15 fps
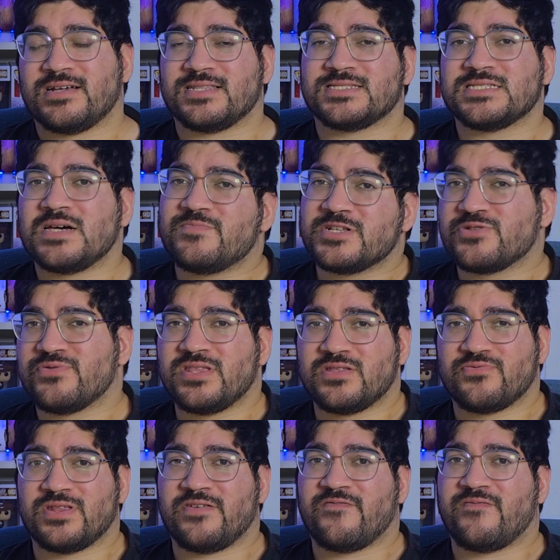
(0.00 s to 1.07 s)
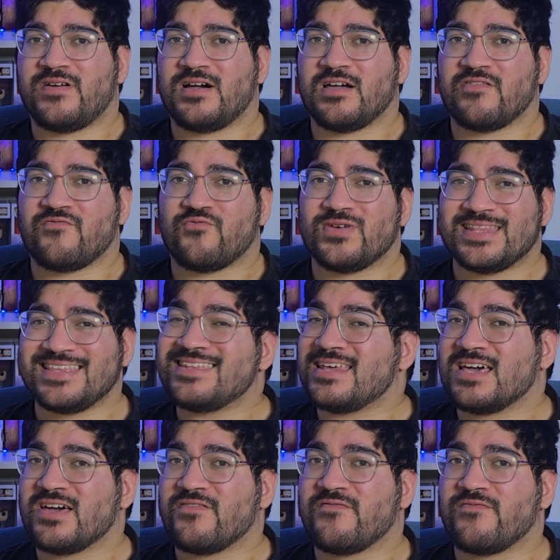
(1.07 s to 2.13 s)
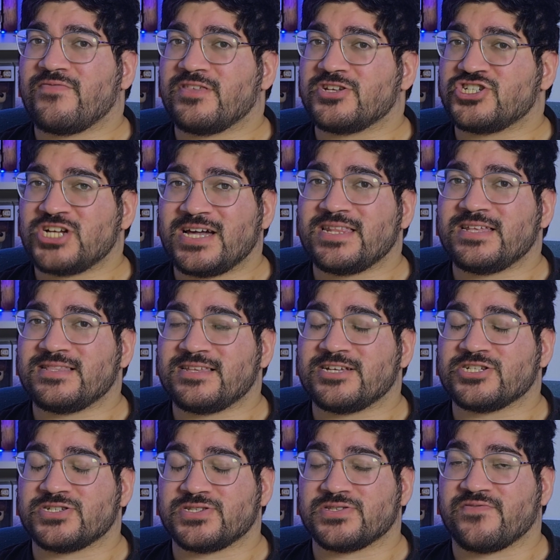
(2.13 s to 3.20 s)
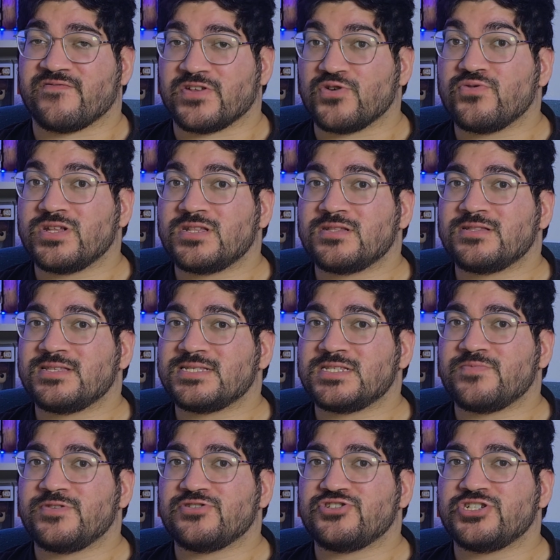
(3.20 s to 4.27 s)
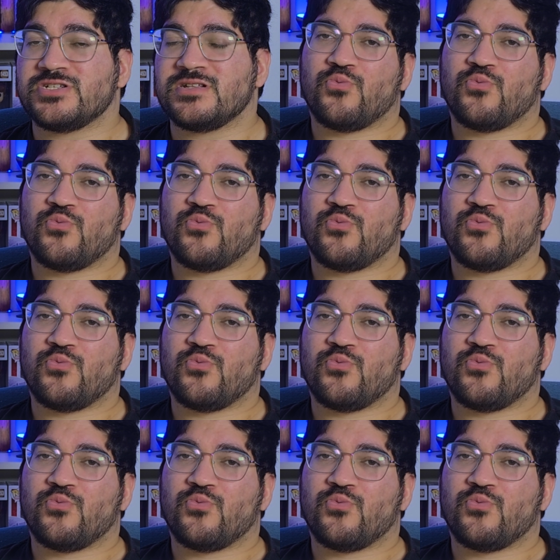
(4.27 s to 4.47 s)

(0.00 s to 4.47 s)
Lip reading: In summer 2025, we did have the Shiny Treasures of Ruin distribution,